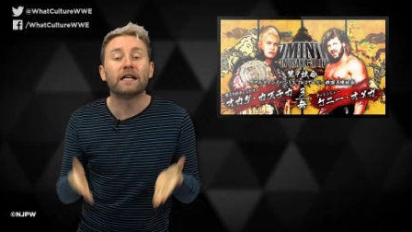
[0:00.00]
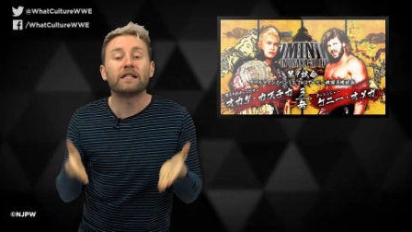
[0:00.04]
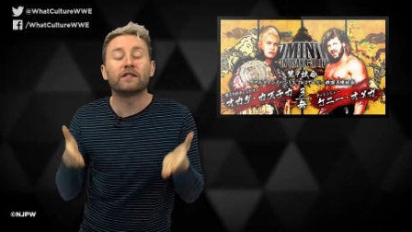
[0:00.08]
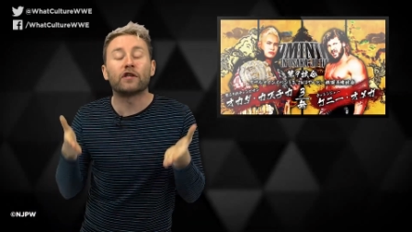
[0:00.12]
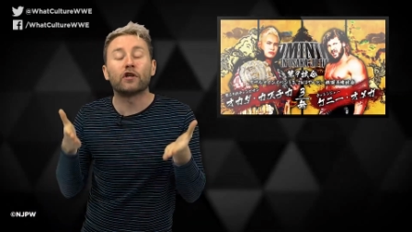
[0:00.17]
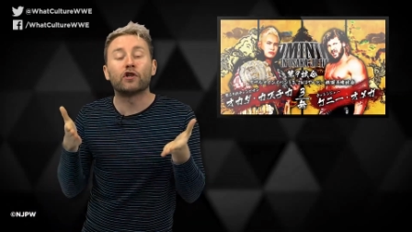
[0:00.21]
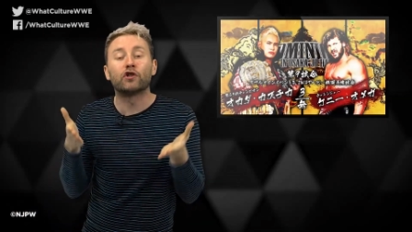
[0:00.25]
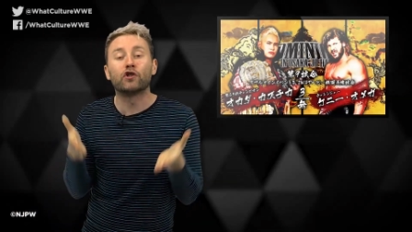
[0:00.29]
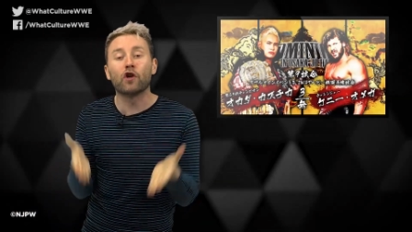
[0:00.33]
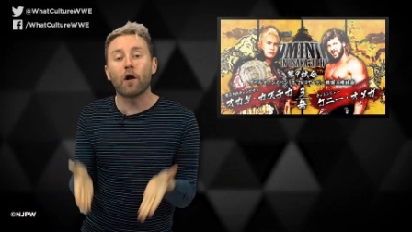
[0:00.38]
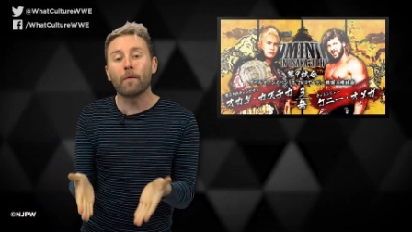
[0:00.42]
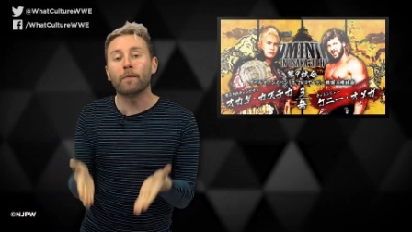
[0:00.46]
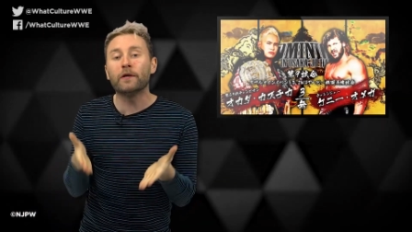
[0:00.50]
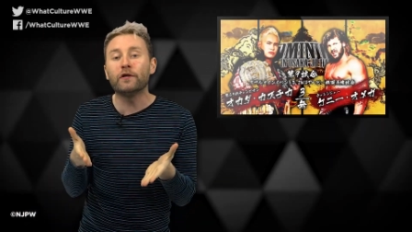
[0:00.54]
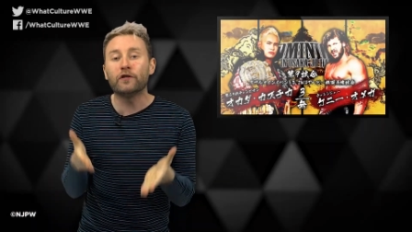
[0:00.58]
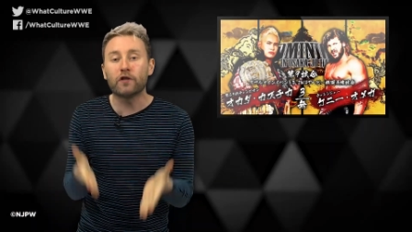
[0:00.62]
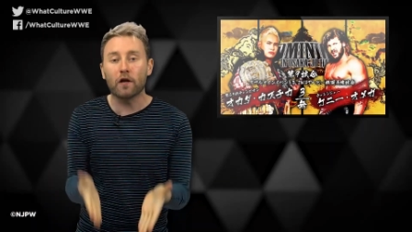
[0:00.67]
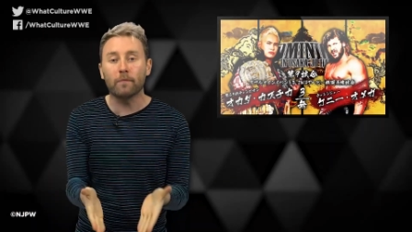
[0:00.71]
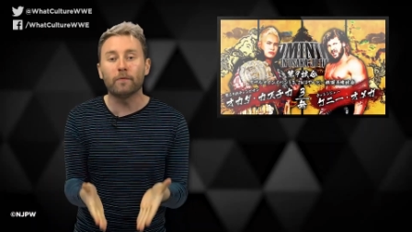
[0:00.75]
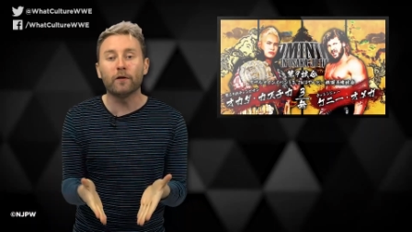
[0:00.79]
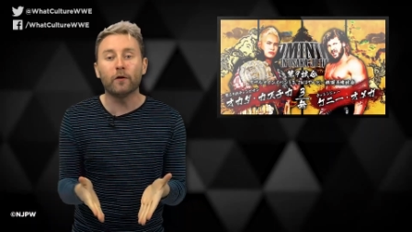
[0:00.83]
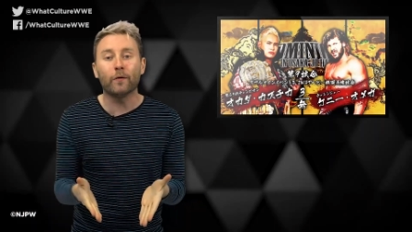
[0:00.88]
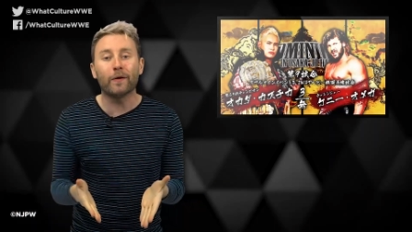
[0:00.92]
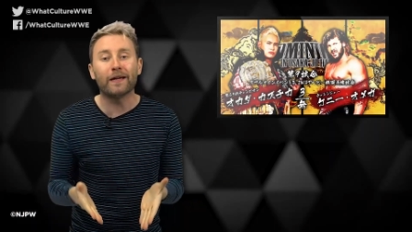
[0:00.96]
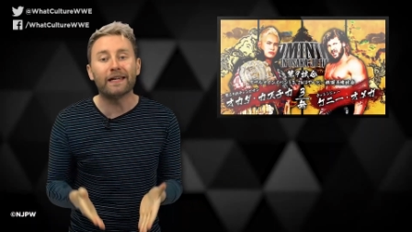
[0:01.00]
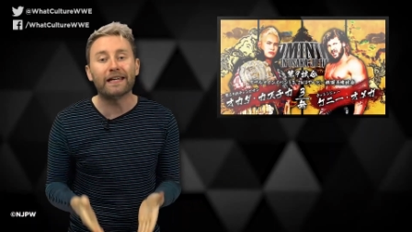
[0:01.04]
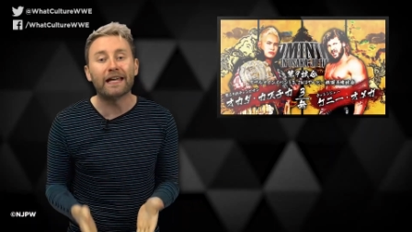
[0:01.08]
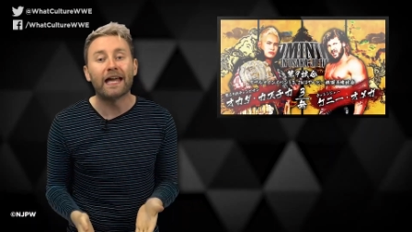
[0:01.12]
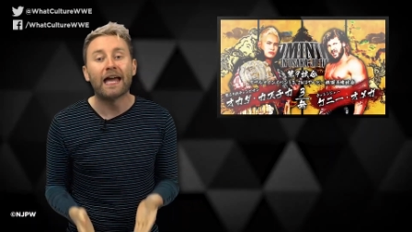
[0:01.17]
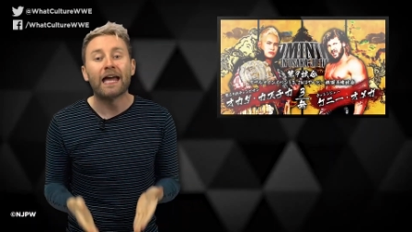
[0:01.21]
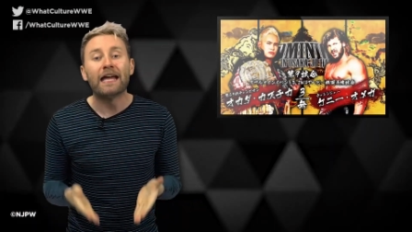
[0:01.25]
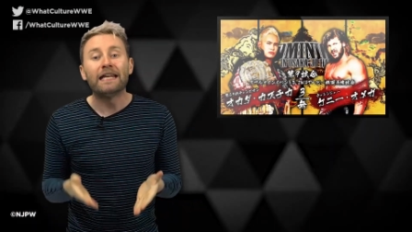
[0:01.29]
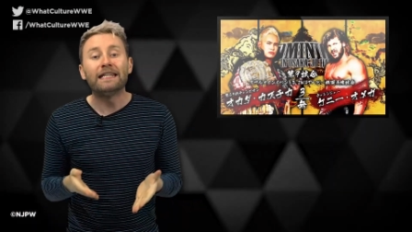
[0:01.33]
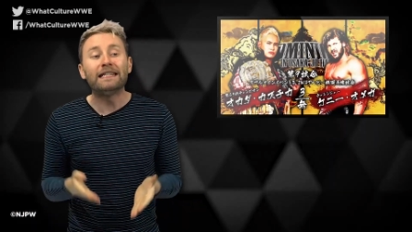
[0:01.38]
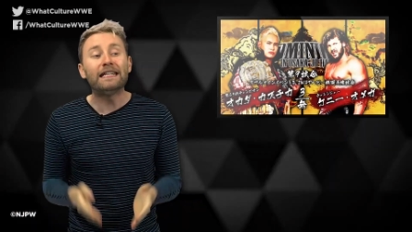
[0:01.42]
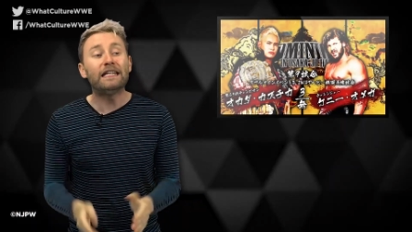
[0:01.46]
is that
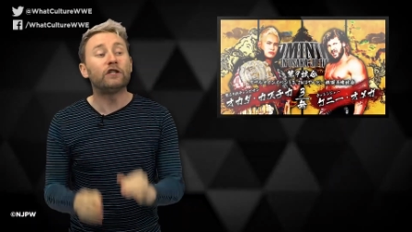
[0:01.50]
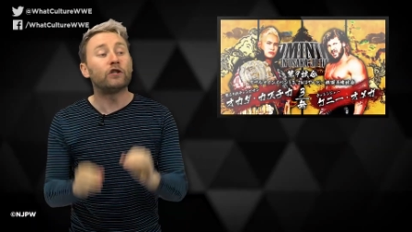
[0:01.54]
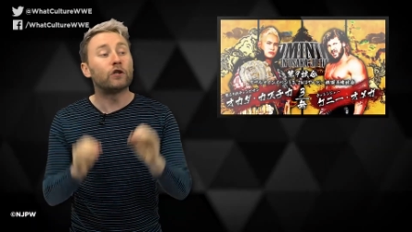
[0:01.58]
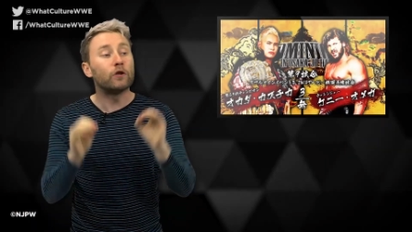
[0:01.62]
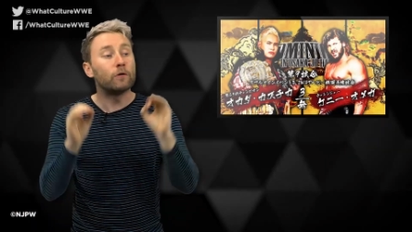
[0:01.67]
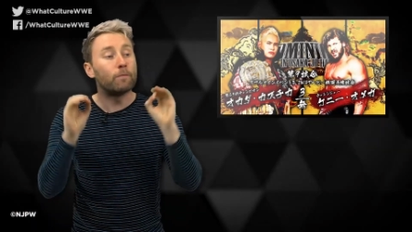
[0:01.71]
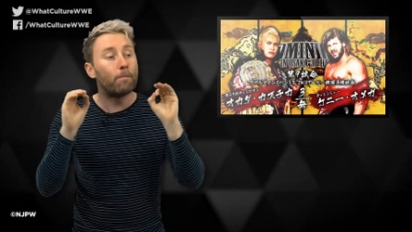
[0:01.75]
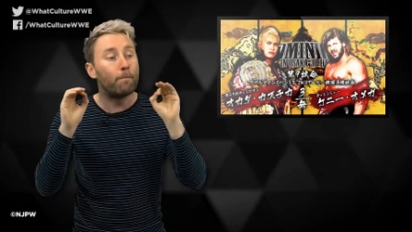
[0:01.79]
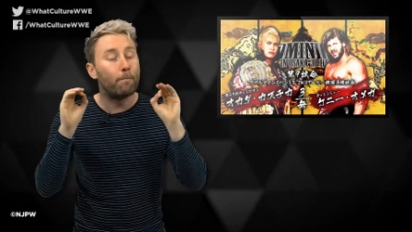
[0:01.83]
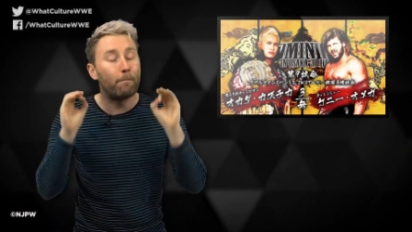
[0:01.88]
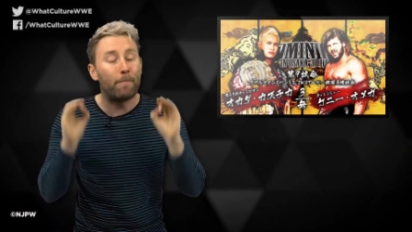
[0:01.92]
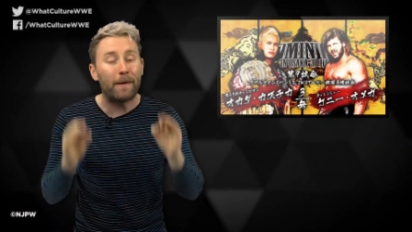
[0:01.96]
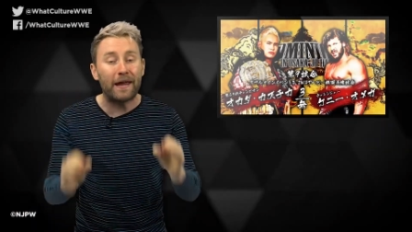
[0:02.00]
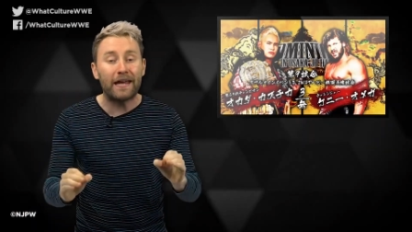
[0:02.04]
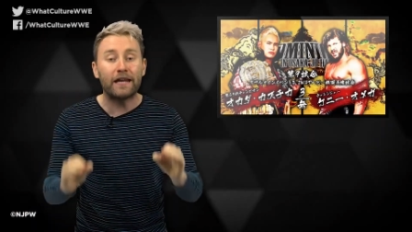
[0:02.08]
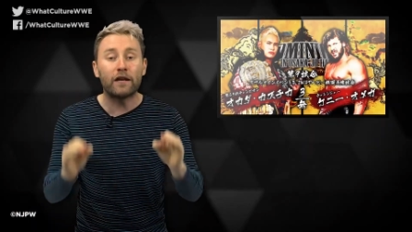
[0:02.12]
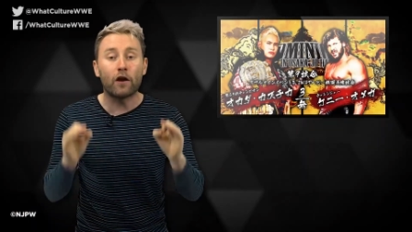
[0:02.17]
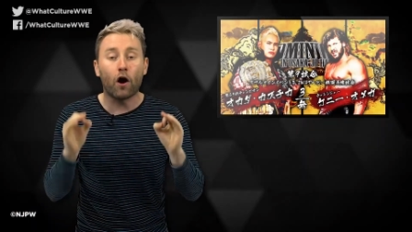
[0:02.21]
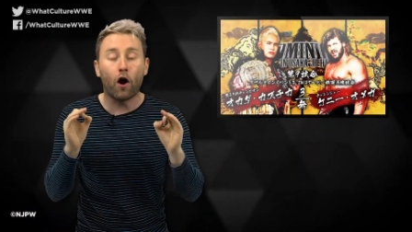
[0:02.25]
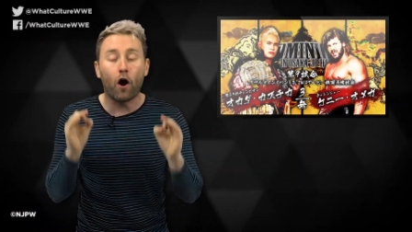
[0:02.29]
WWE need to bin